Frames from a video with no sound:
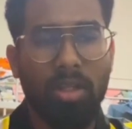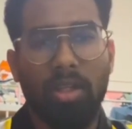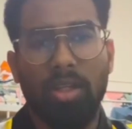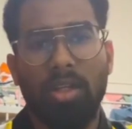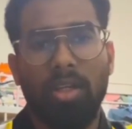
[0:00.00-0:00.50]

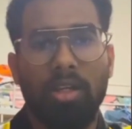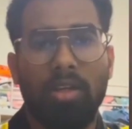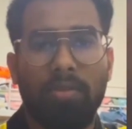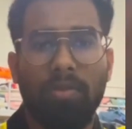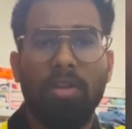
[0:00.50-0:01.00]

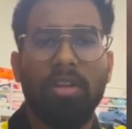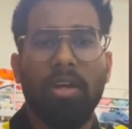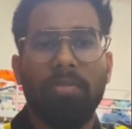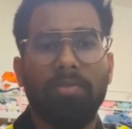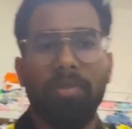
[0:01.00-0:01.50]
Following
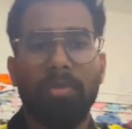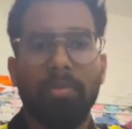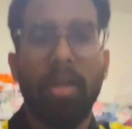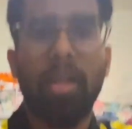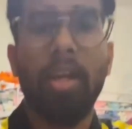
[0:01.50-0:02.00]
up with
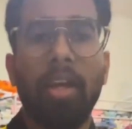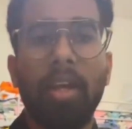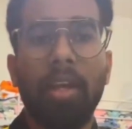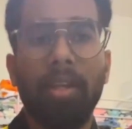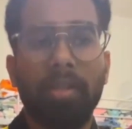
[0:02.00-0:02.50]

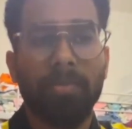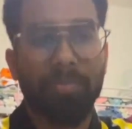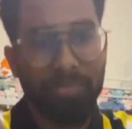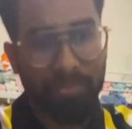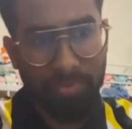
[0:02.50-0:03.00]
my
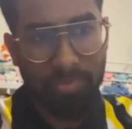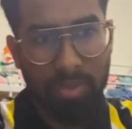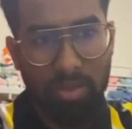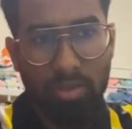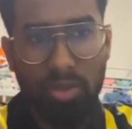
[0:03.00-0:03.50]

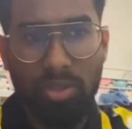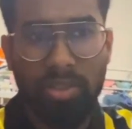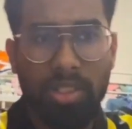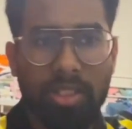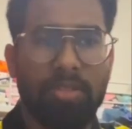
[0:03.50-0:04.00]

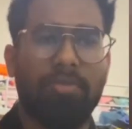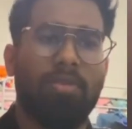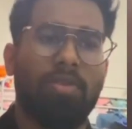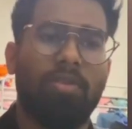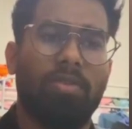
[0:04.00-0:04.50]
uses
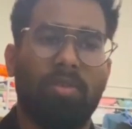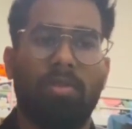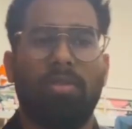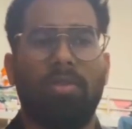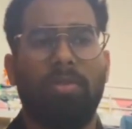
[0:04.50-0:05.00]

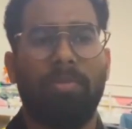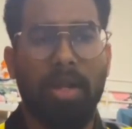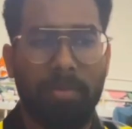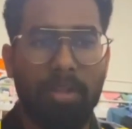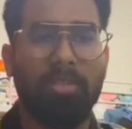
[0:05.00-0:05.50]
for
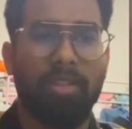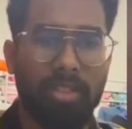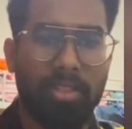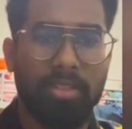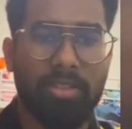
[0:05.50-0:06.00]
bandpass
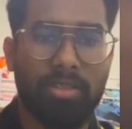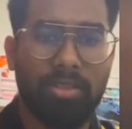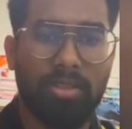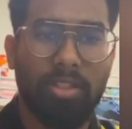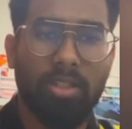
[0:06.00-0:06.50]
filters.
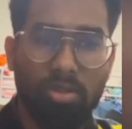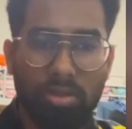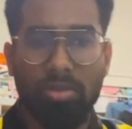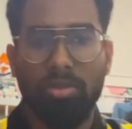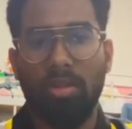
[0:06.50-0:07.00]
The
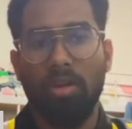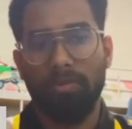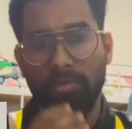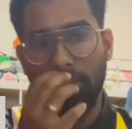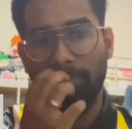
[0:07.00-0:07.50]
use
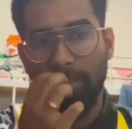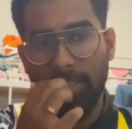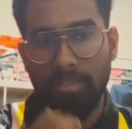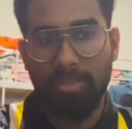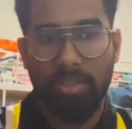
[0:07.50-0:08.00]
of these
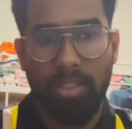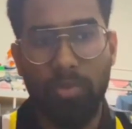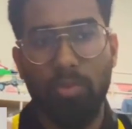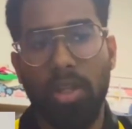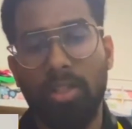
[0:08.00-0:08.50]
filters
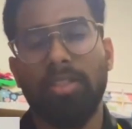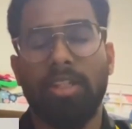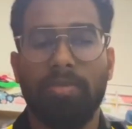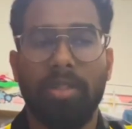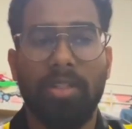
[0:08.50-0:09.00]
in wireless
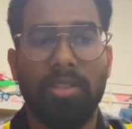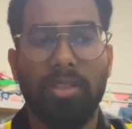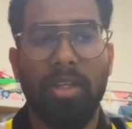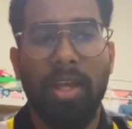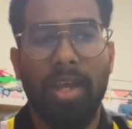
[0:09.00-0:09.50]
transmitters
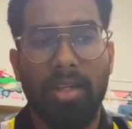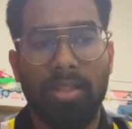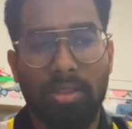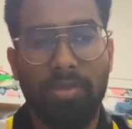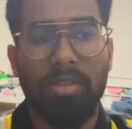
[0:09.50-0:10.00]
and
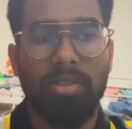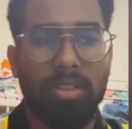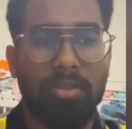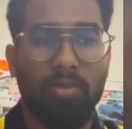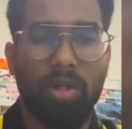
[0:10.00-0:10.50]
receivers
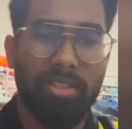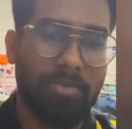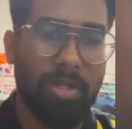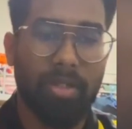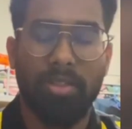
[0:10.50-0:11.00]
is
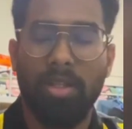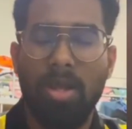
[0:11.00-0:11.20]
widespread.